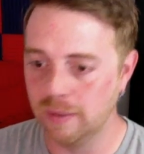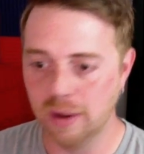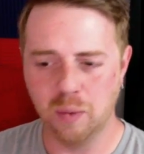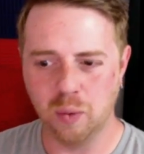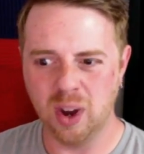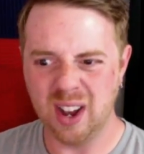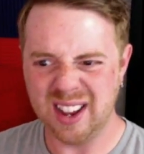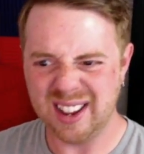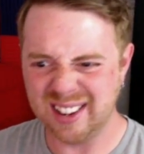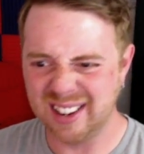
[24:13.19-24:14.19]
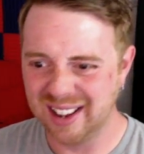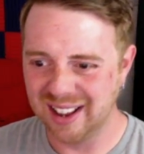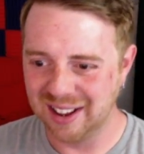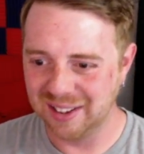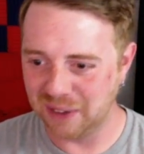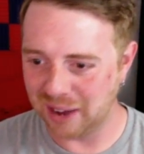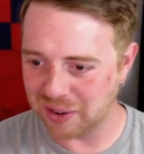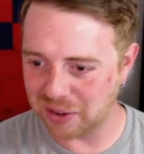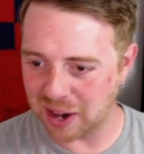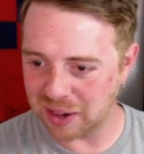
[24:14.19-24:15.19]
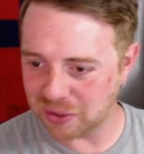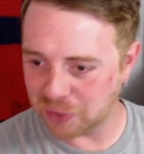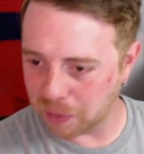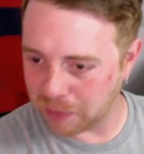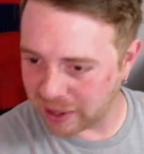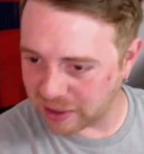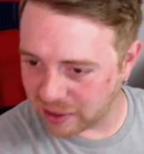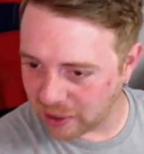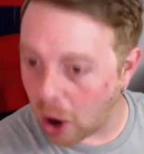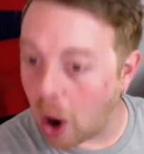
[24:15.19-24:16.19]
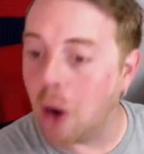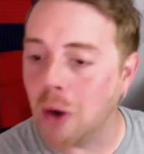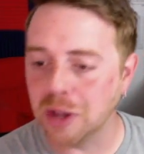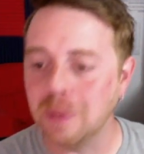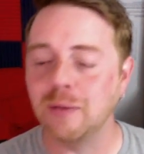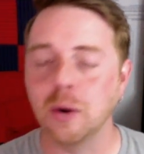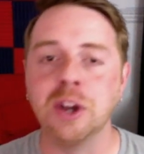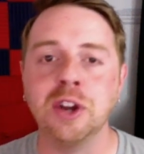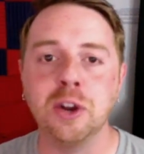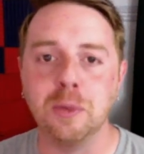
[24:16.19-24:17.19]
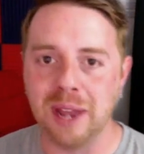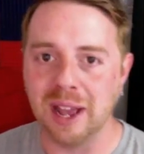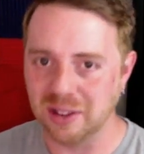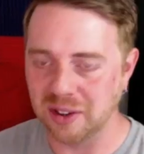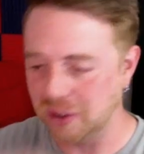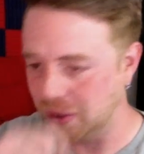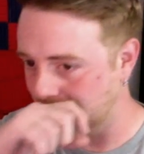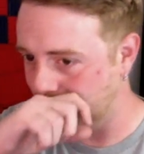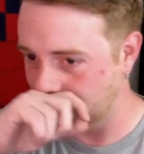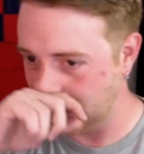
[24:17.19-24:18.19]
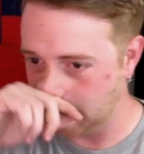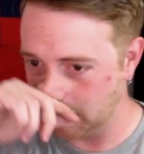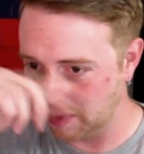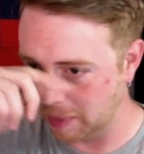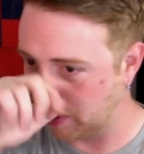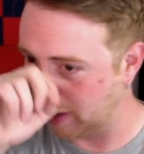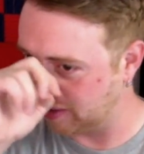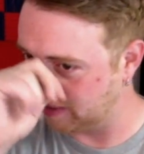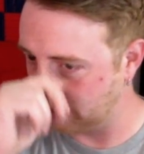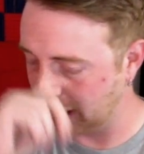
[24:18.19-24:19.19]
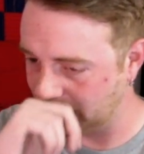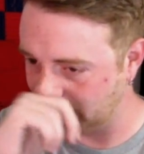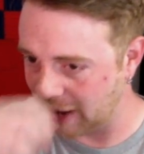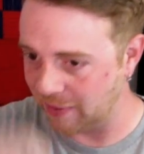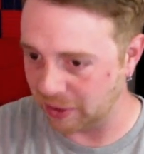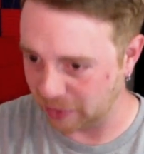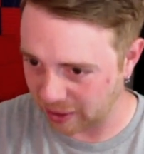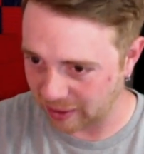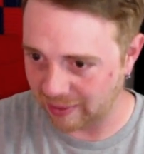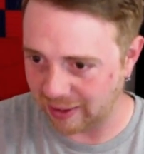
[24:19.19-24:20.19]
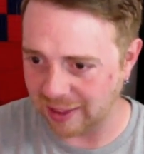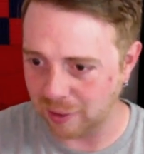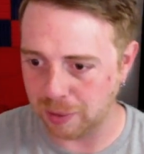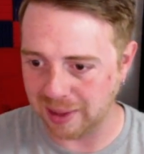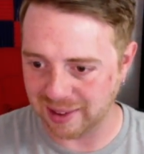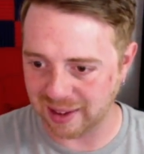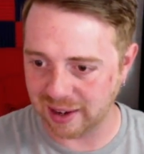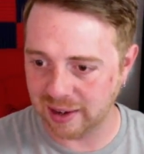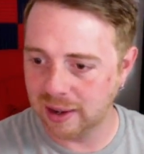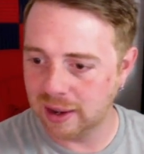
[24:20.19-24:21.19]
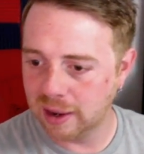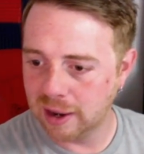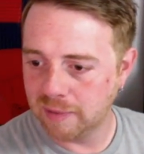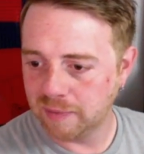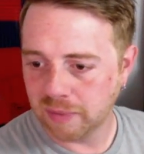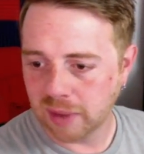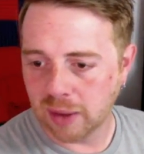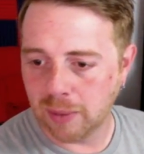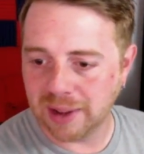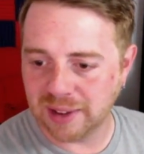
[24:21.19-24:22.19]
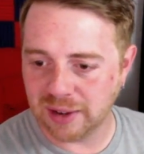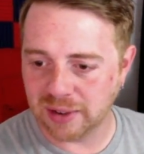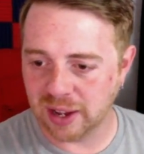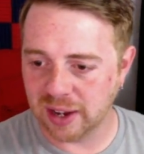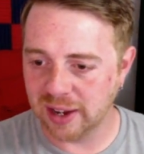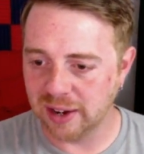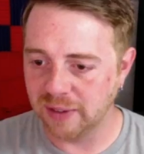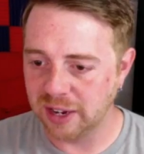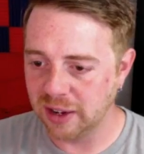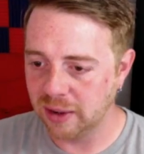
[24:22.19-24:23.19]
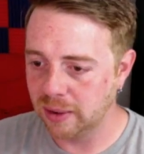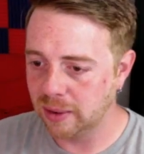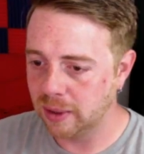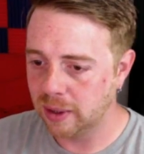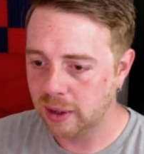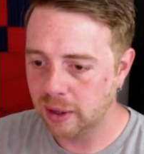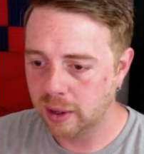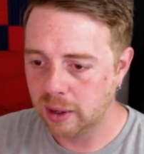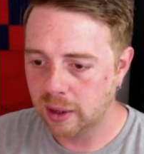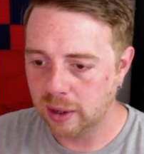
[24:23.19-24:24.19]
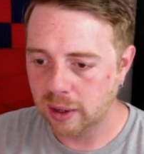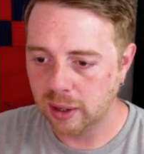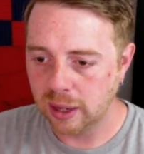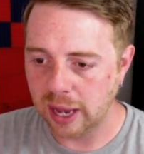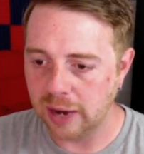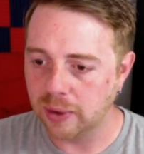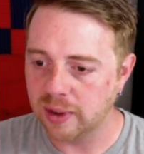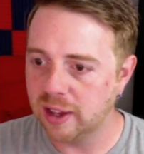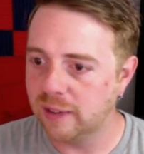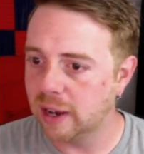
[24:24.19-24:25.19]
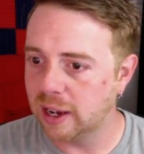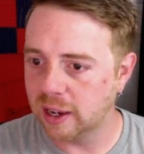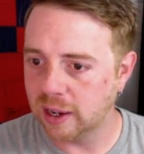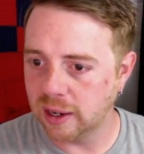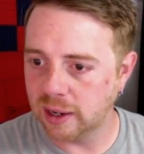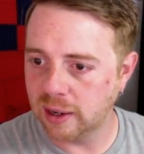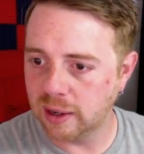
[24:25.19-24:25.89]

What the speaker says: what? $500 for a PS2? Oh, you mean for a new PS2? It would have been priced at like $500. Yeah, that would be insane. We got Xenosaga in a video. Hey, Chris Levi.